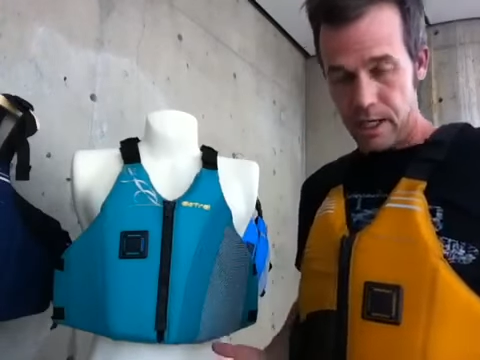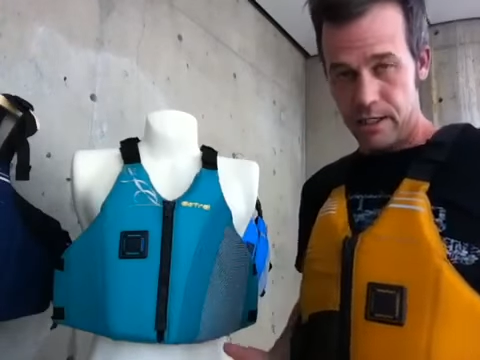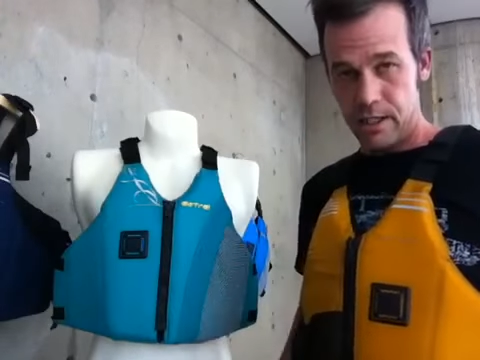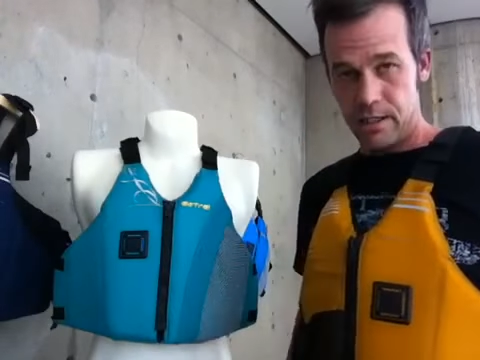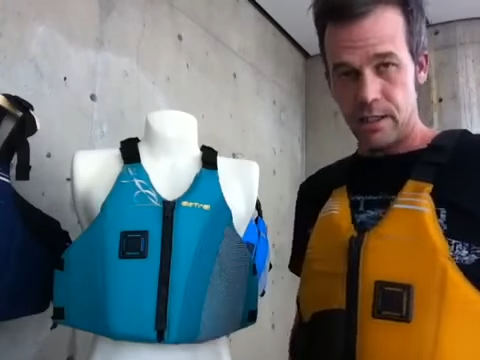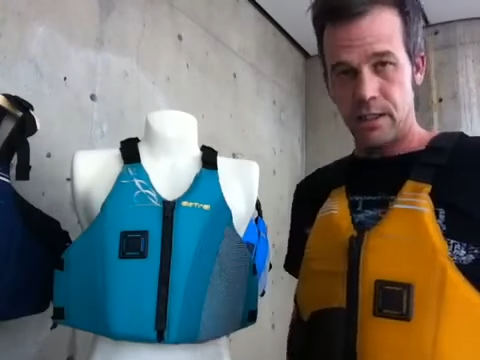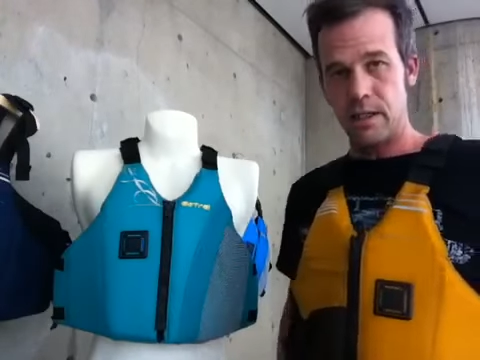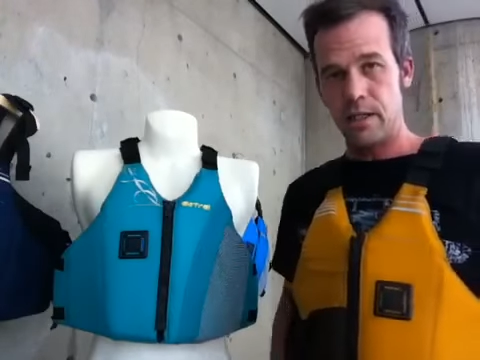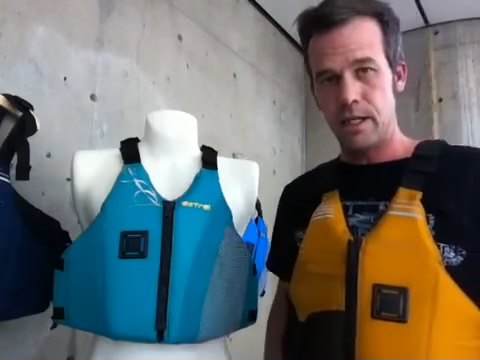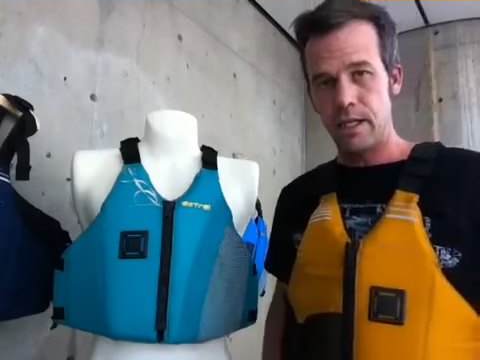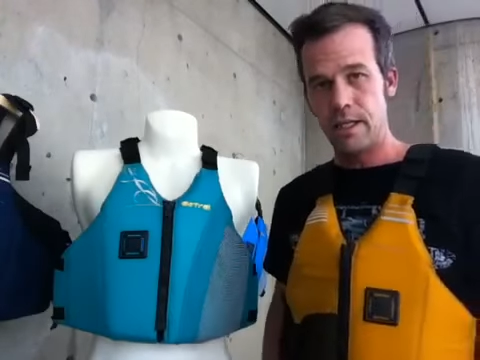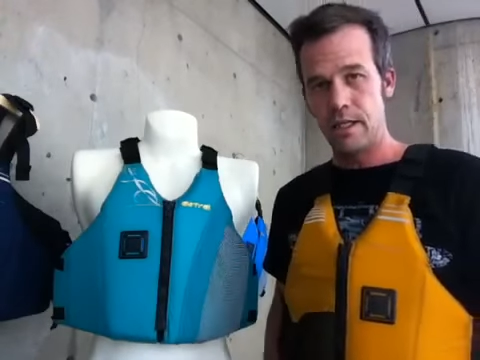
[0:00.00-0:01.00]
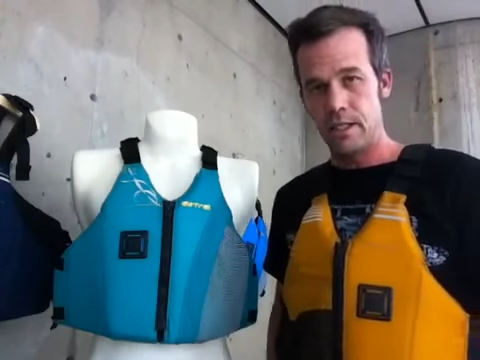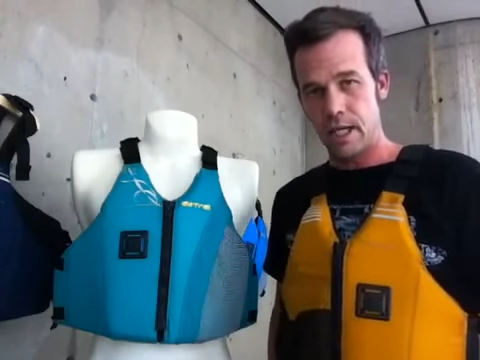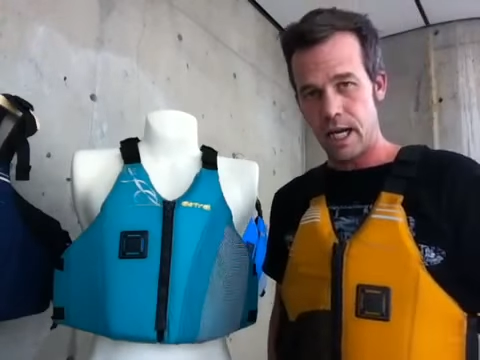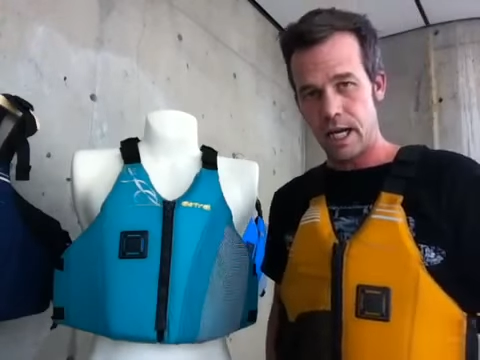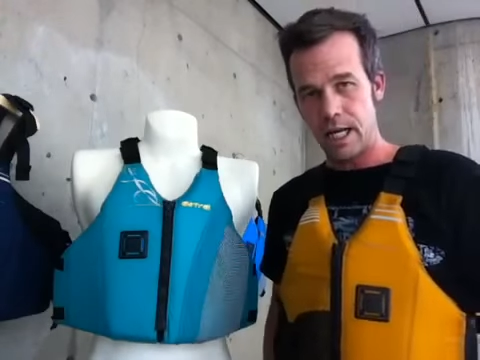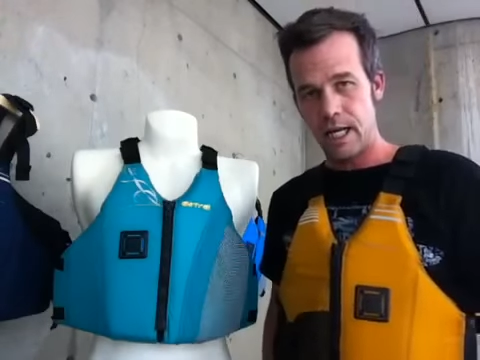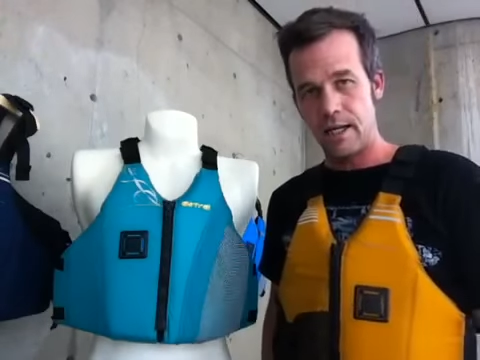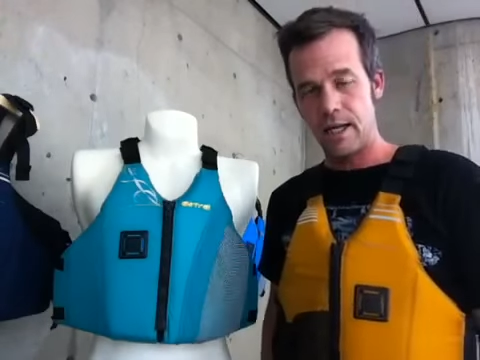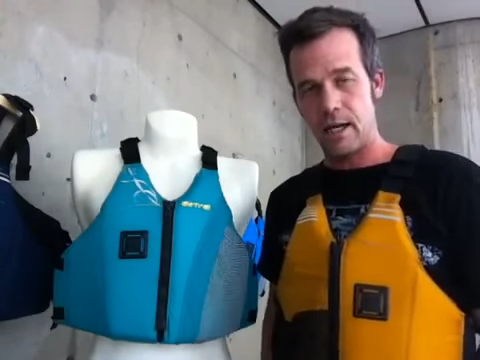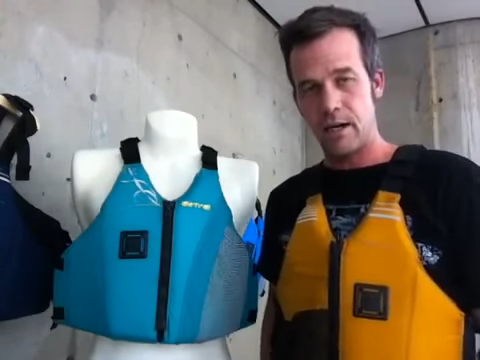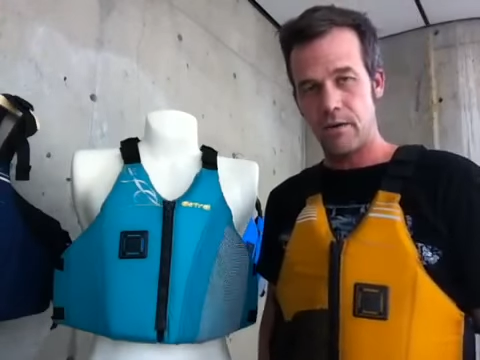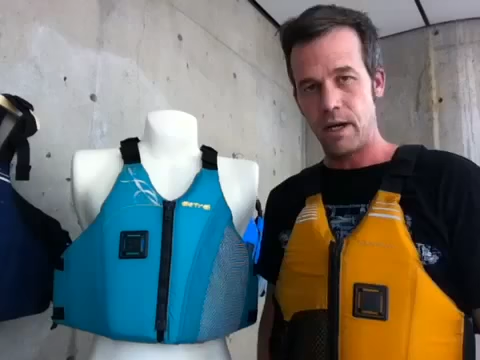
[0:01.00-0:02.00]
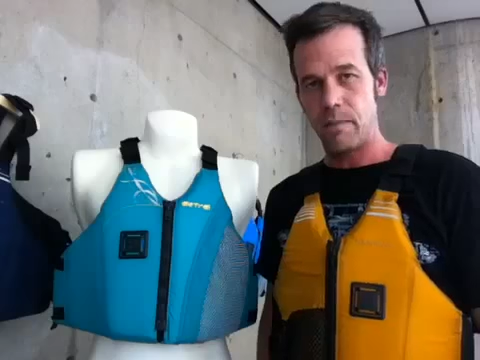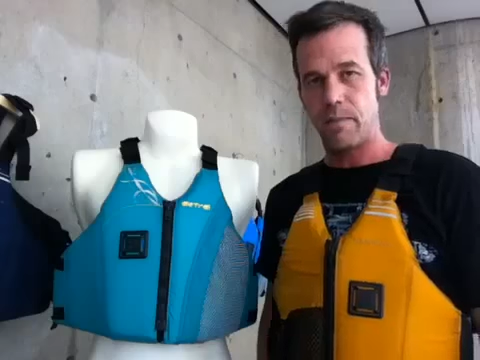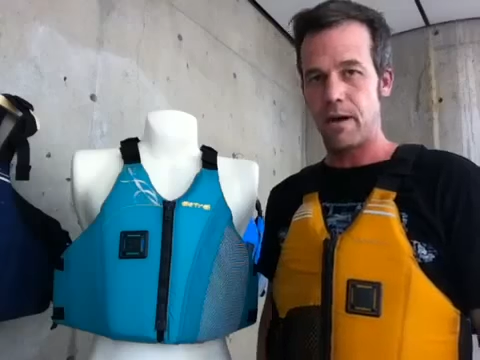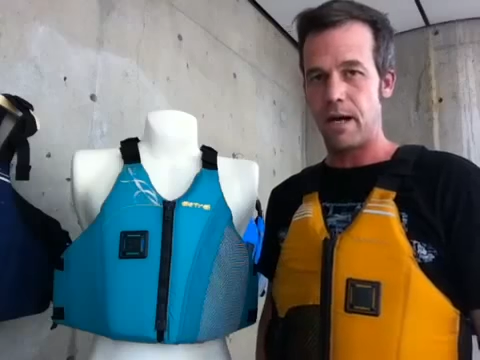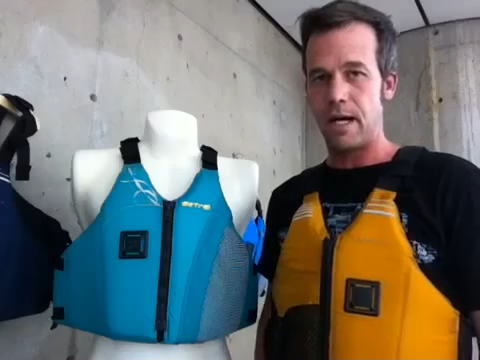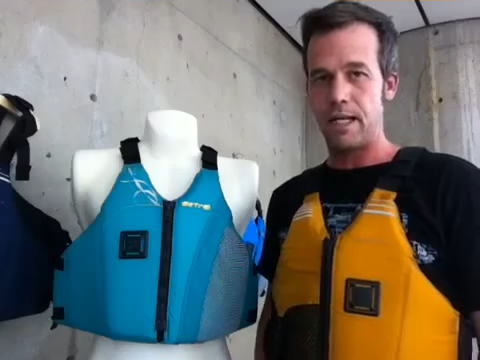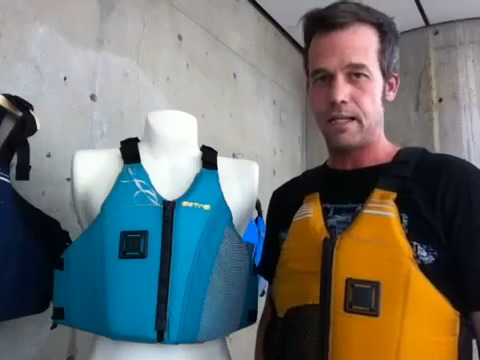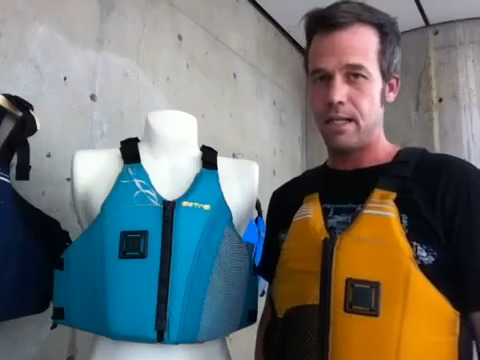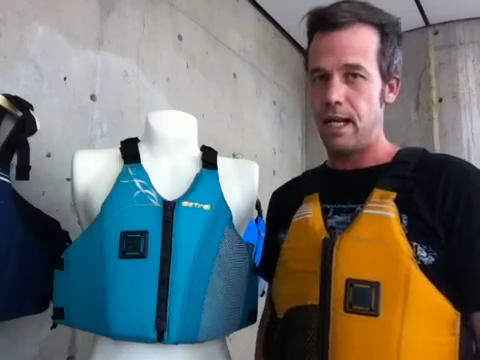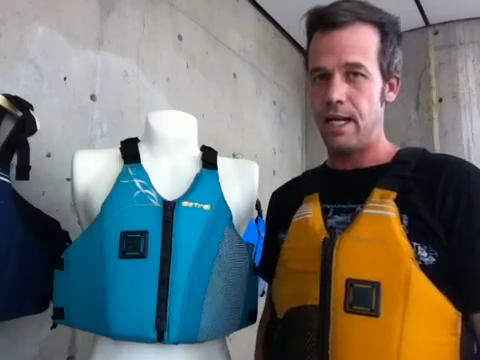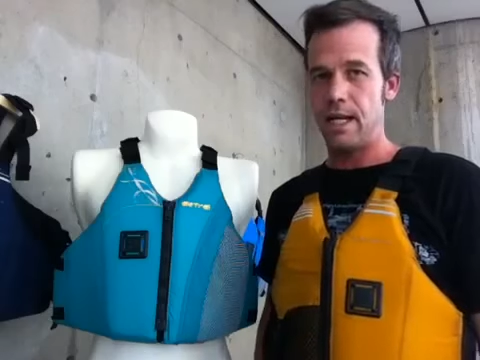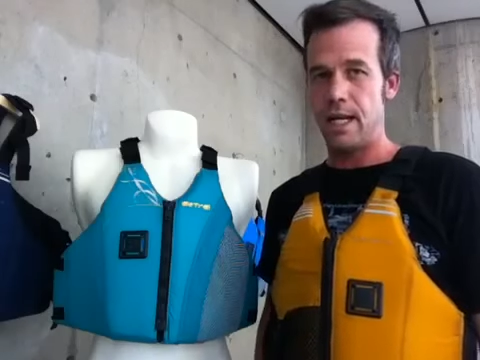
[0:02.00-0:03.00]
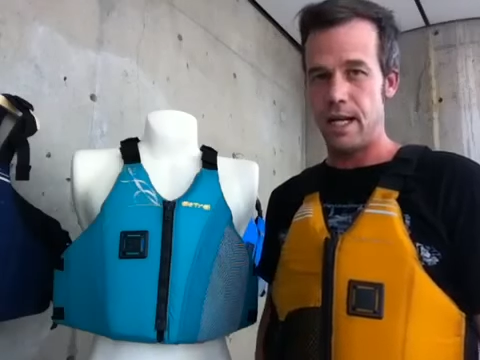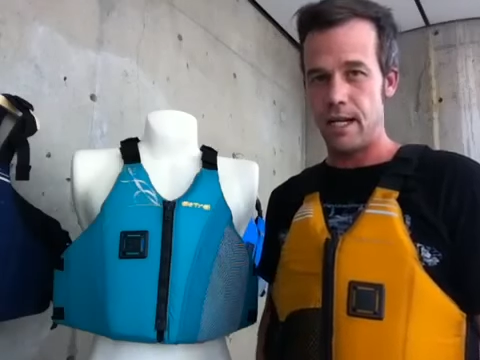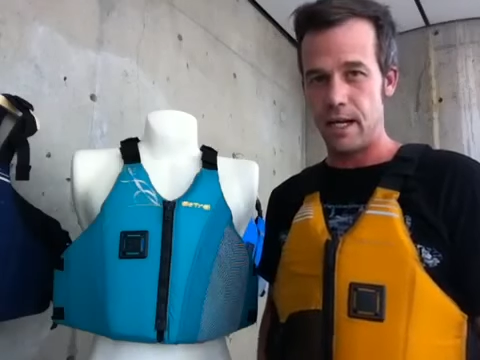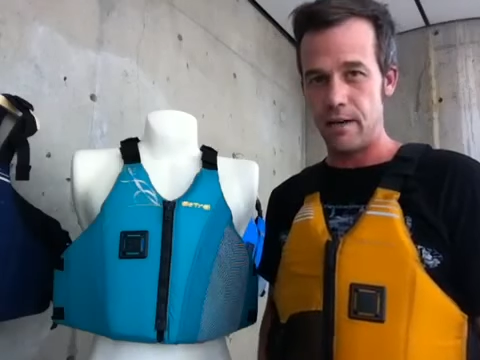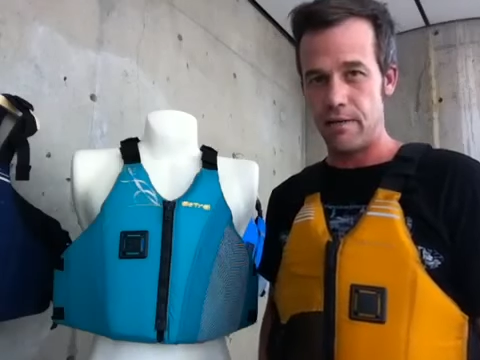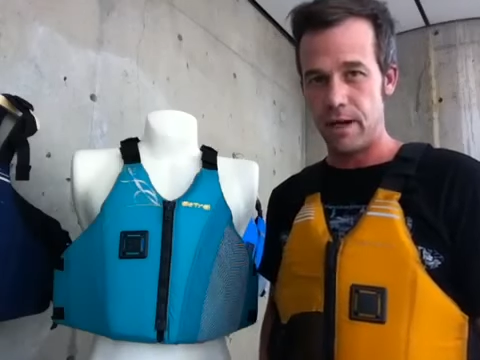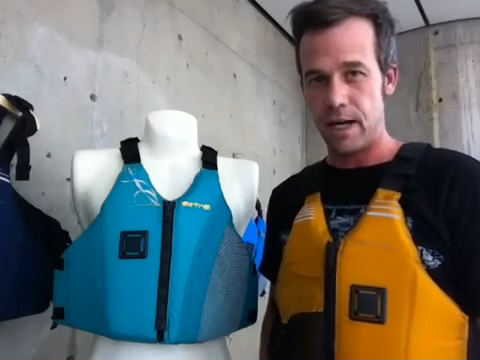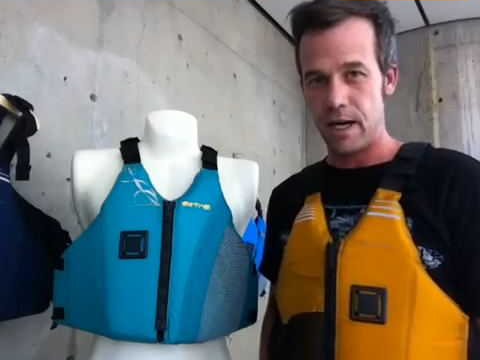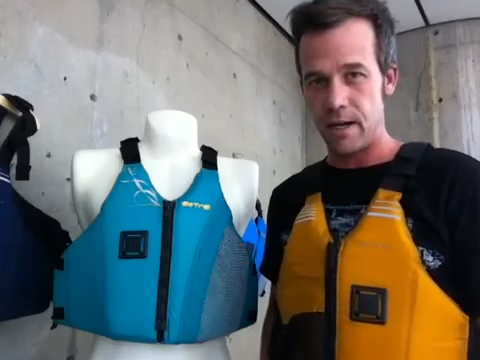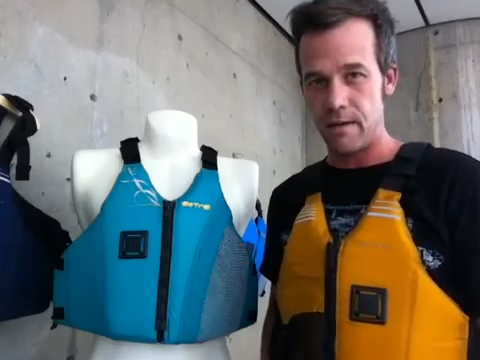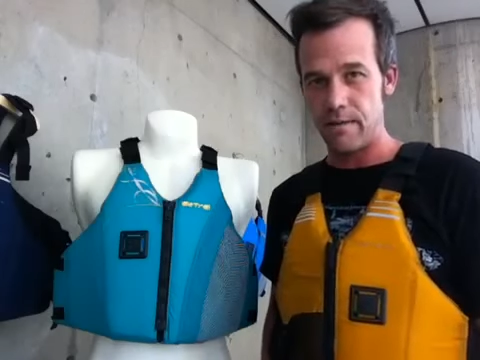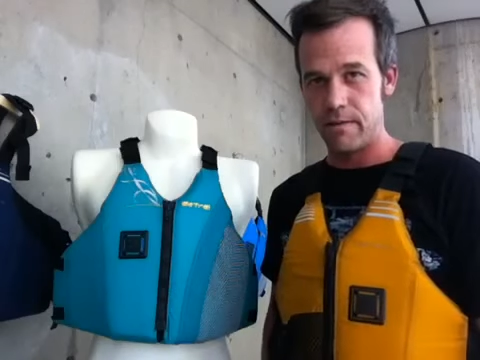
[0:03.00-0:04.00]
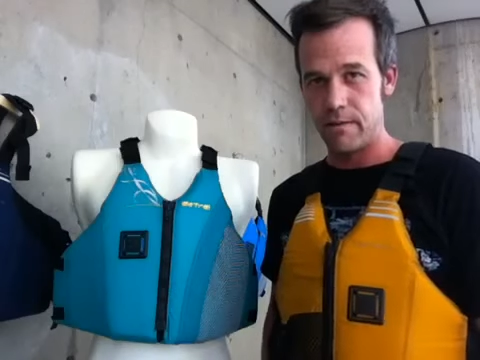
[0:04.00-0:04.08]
it's just a good jacket at a great price, $89.95,